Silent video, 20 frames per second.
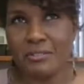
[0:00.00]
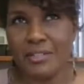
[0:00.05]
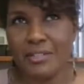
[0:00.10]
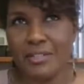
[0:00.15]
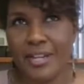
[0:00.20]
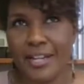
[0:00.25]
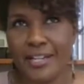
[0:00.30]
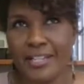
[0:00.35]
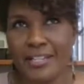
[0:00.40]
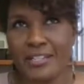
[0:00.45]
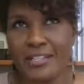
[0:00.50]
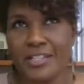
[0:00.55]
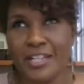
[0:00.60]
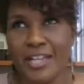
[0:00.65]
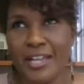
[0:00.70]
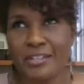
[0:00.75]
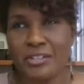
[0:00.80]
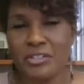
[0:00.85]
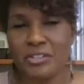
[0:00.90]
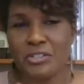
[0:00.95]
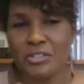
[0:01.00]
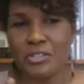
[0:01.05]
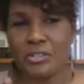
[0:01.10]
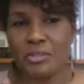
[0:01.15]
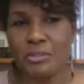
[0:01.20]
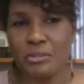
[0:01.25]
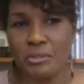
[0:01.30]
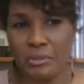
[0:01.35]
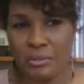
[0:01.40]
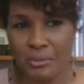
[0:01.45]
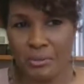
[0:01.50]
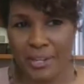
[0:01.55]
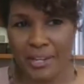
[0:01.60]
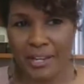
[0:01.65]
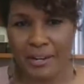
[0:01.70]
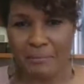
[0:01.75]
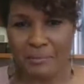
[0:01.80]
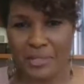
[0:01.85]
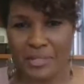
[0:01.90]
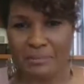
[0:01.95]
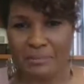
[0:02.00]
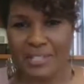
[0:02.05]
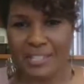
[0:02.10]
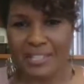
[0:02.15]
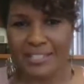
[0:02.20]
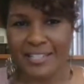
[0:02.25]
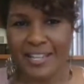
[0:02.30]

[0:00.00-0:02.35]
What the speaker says: I didn't get two cameras because